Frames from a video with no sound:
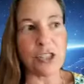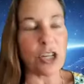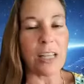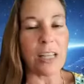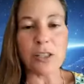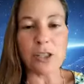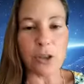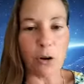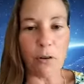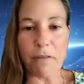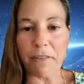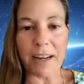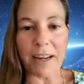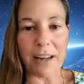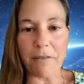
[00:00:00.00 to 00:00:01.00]
chick is so
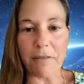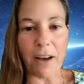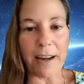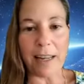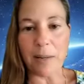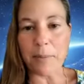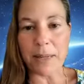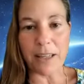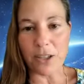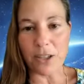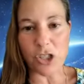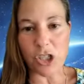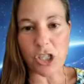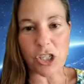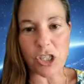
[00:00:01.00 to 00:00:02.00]
freaking funny
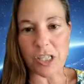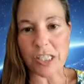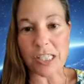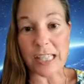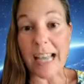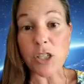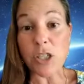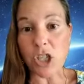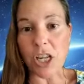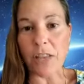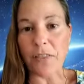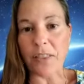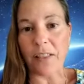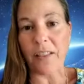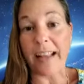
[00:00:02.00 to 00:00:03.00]
because she just says
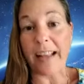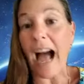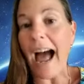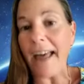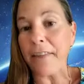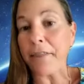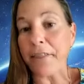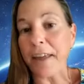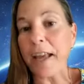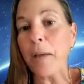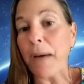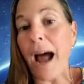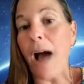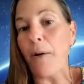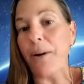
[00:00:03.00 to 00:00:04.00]
shit that like I
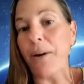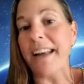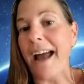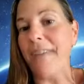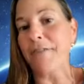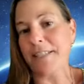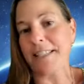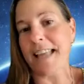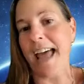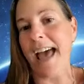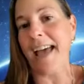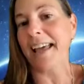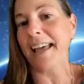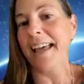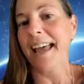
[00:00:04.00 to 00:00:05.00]
think, but I would never
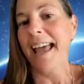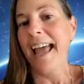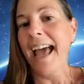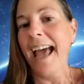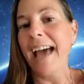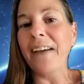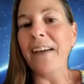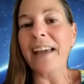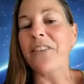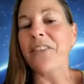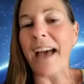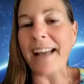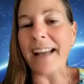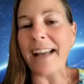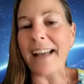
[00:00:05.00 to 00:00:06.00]
say. Oh, and yeah, like
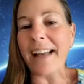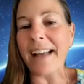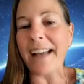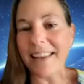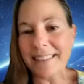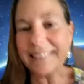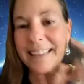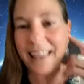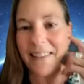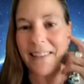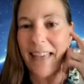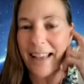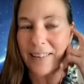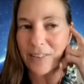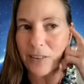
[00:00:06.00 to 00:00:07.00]
totally. that's
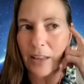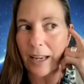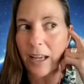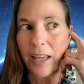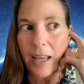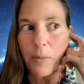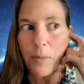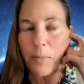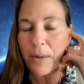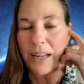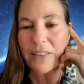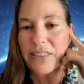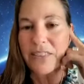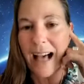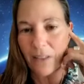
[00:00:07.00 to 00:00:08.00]
and that's like, but
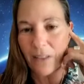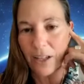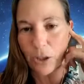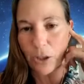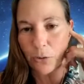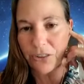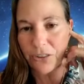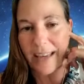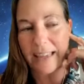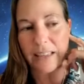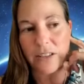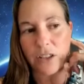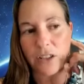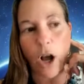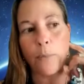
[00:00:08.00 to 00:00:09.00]
it's not like you said,
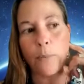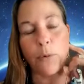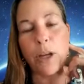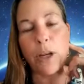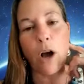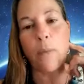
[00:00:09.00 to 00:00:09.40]
it's come we